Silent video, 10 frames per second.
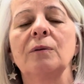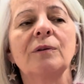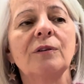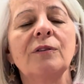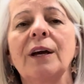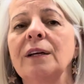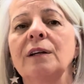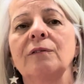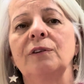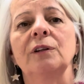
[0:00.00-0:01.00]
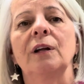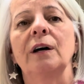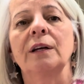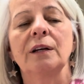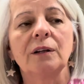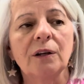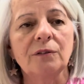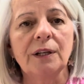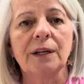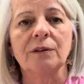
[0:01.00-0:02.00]
What does anger feel like? Go
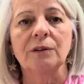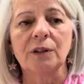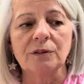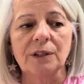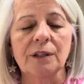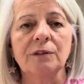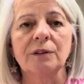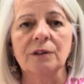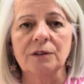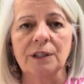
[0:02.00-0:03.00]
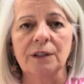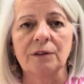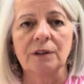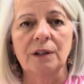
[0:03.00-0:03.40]
down, go down, go down.